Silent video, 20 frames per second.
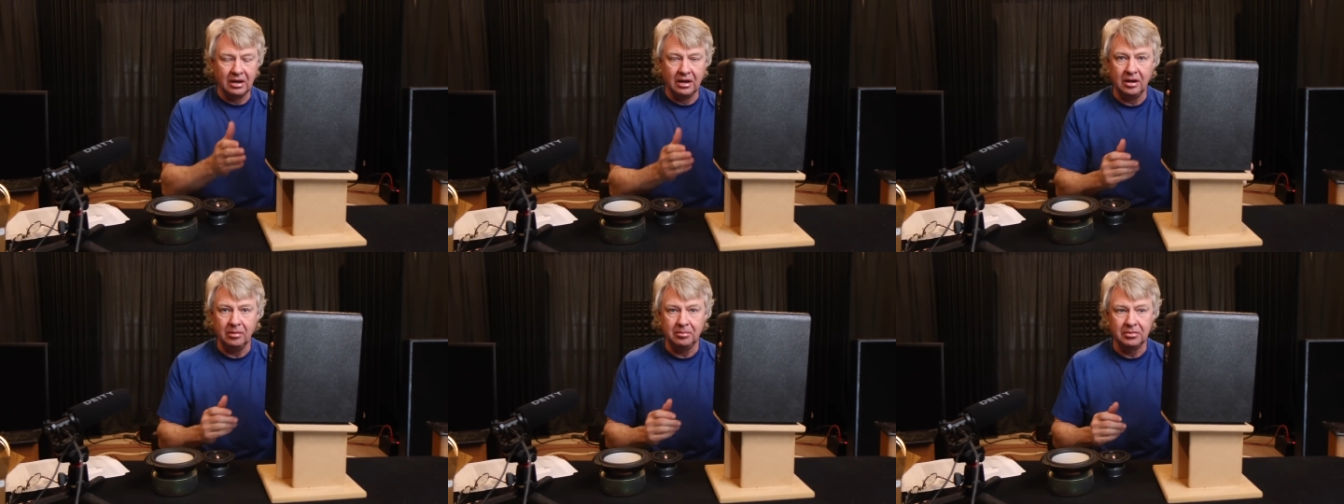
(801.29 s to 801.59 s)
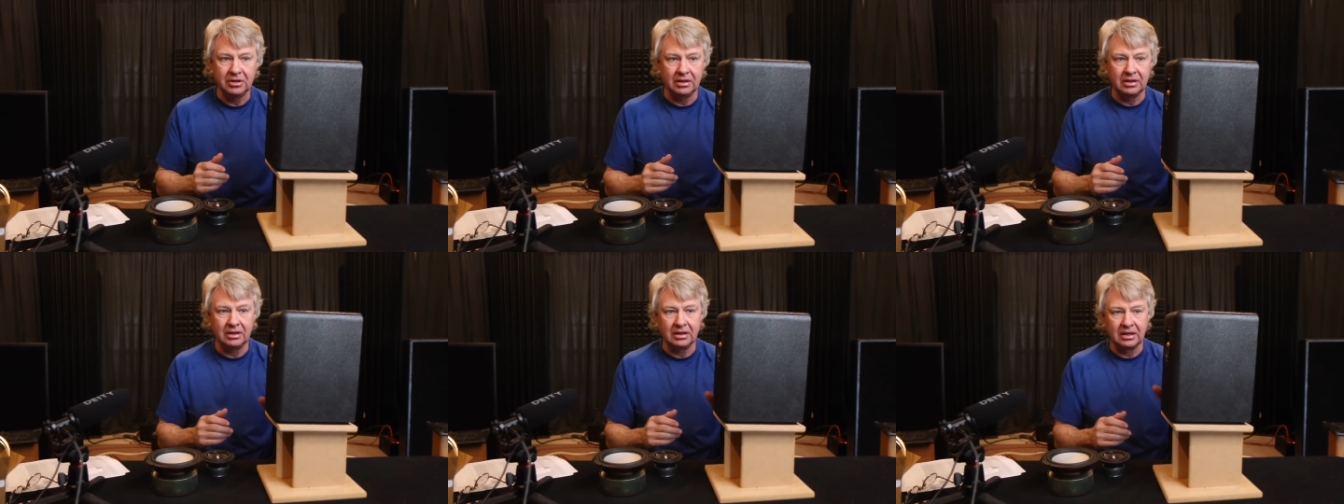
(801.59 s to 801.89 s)

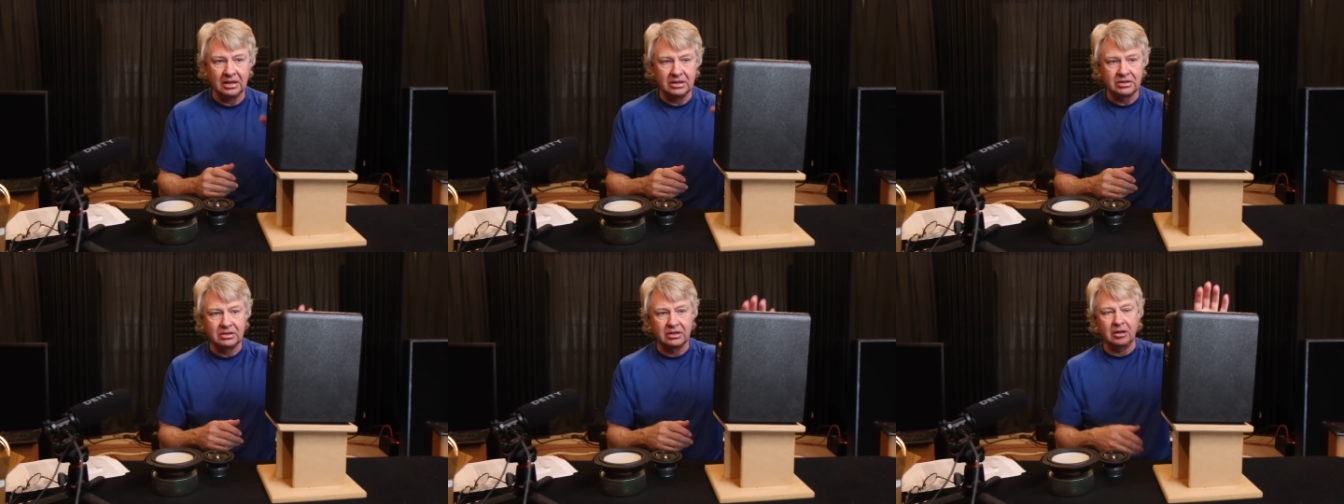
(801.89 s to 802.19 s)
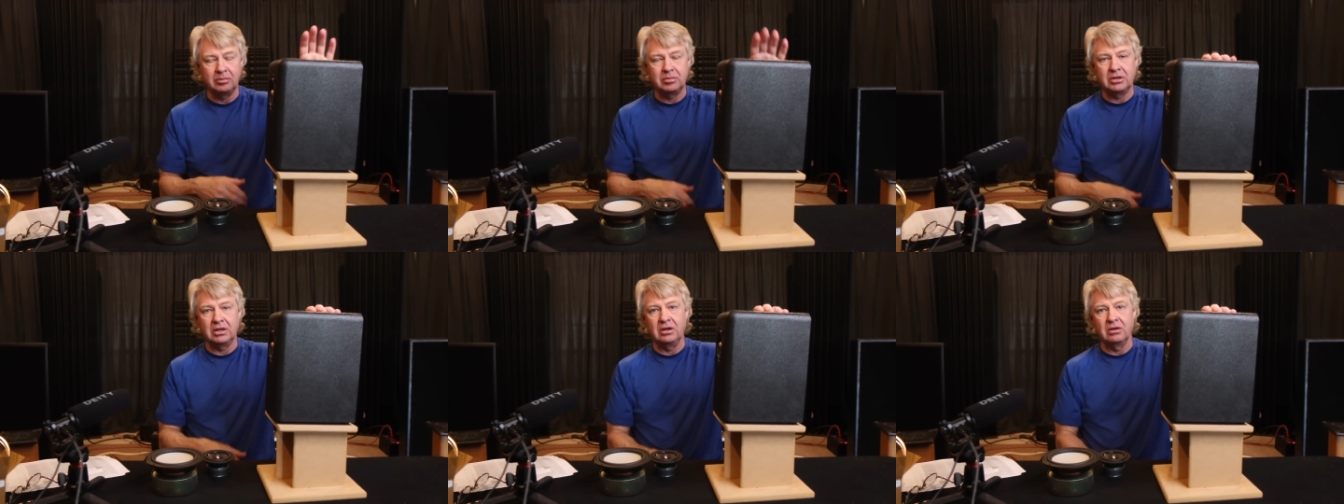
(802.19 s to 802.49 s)
up and it gets it
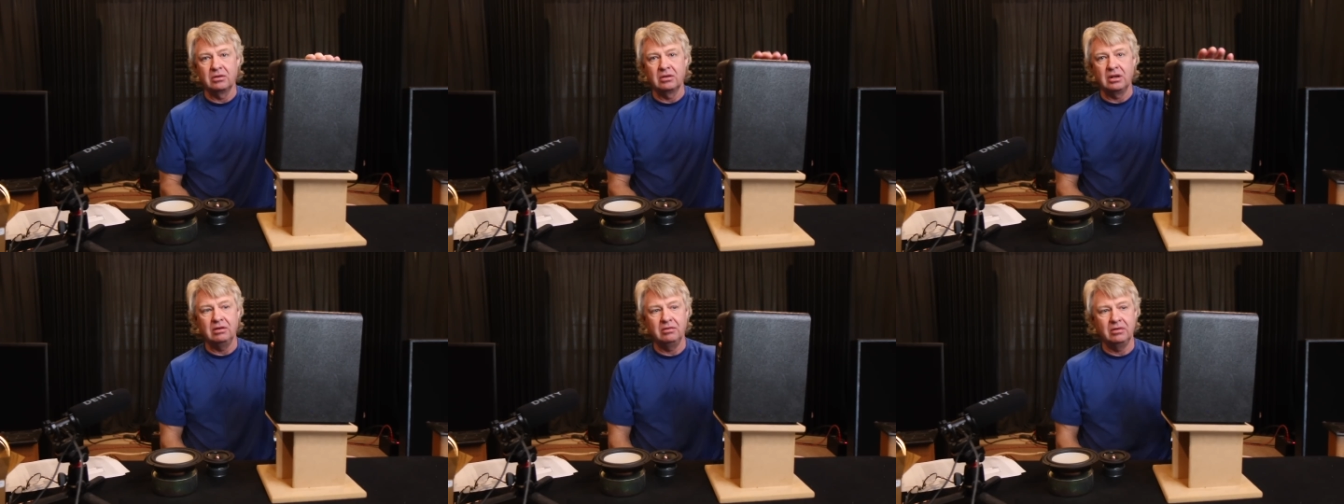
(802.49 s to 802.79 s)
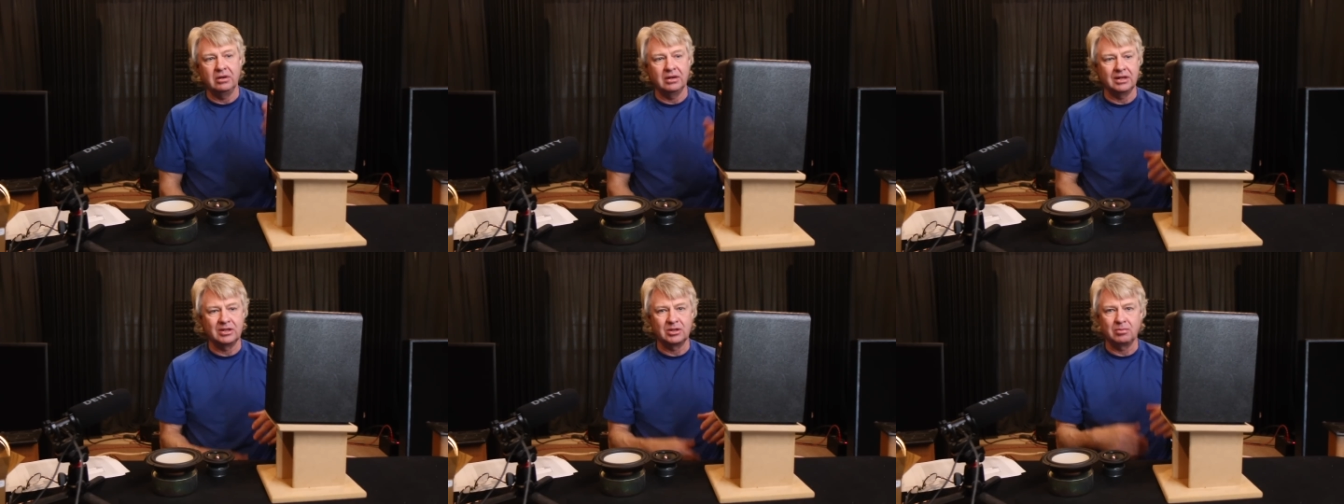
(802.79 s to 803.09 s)
up to ear
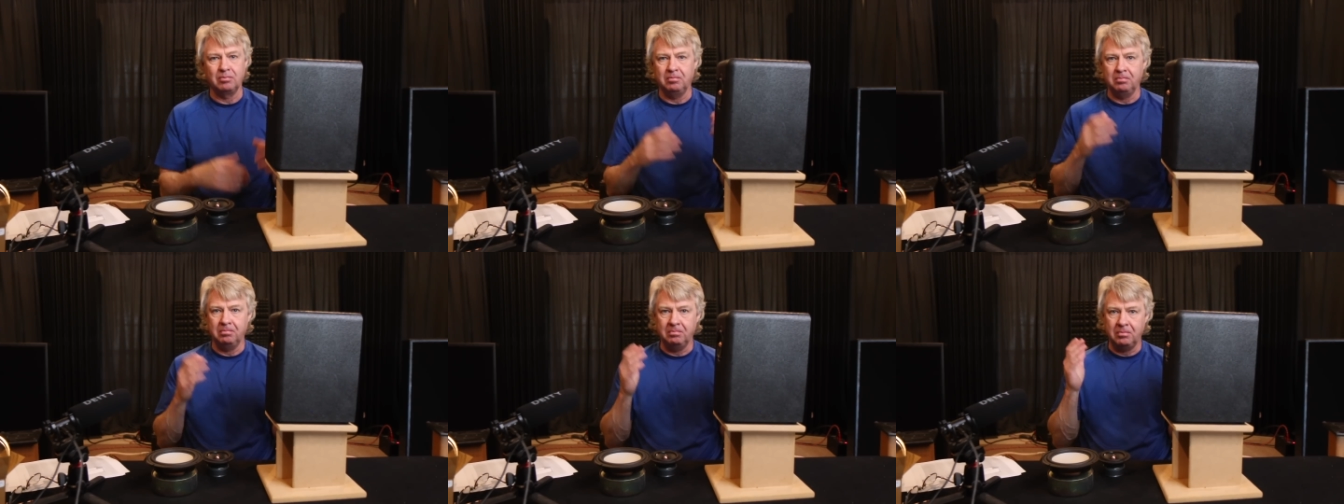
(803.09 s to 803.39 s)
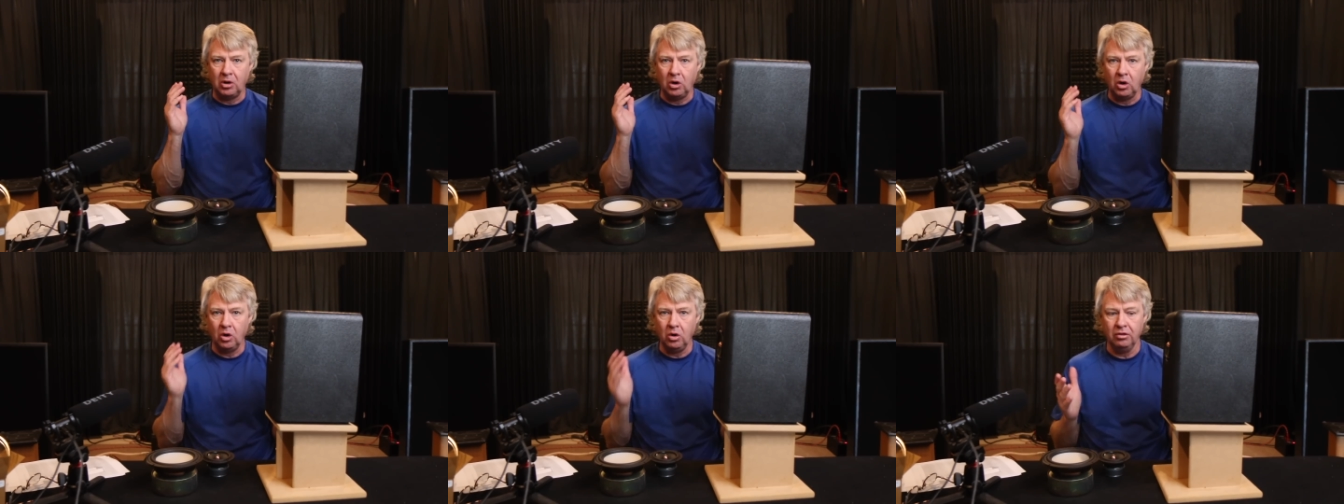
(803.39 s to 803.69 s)
level, and it's
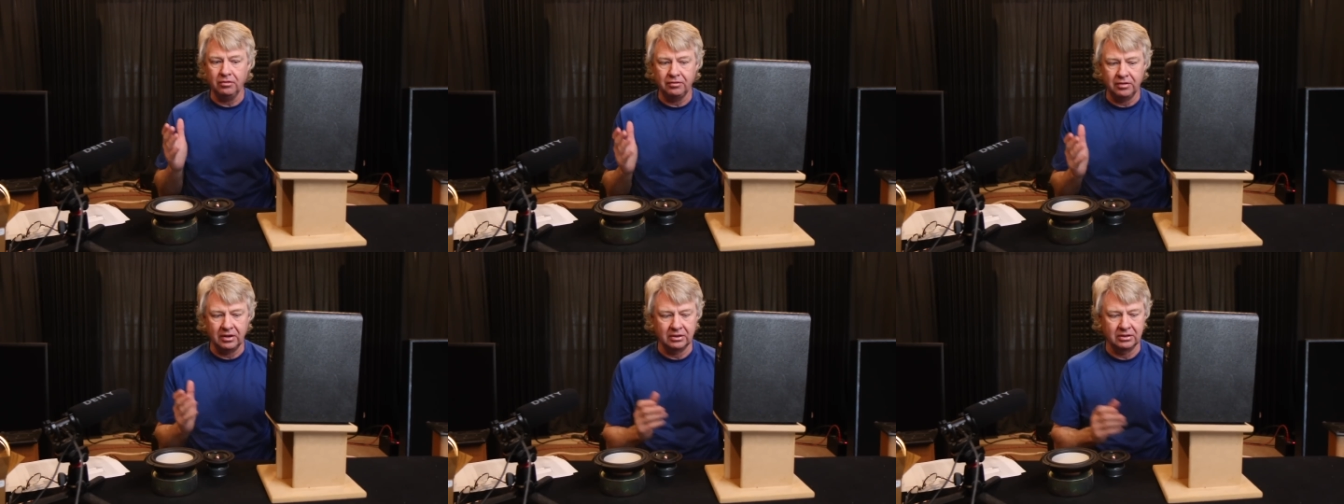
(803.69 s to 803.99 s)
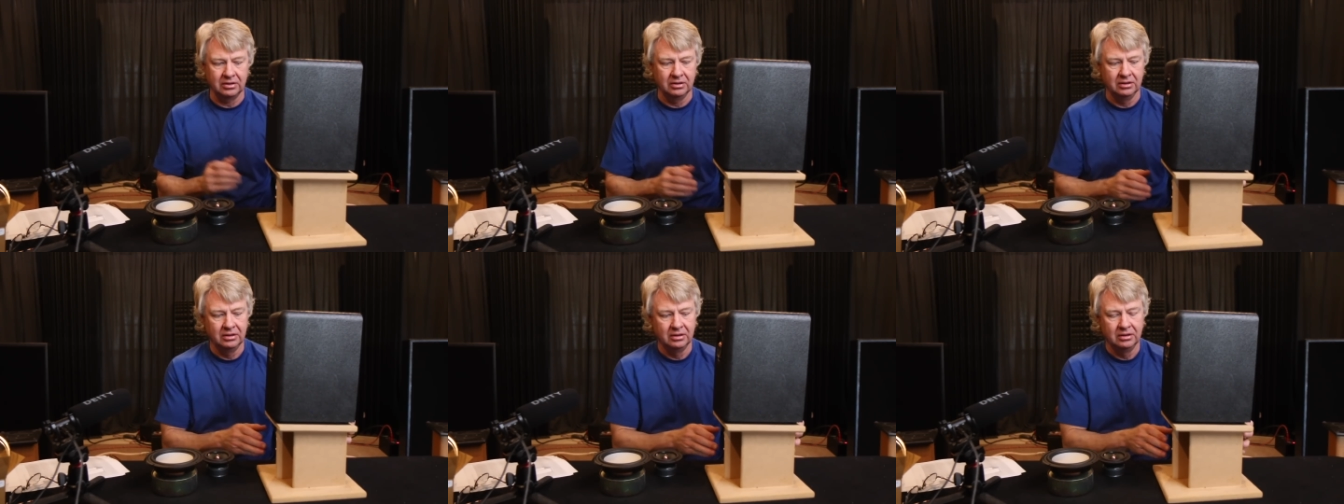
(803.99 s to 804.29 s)
perfect,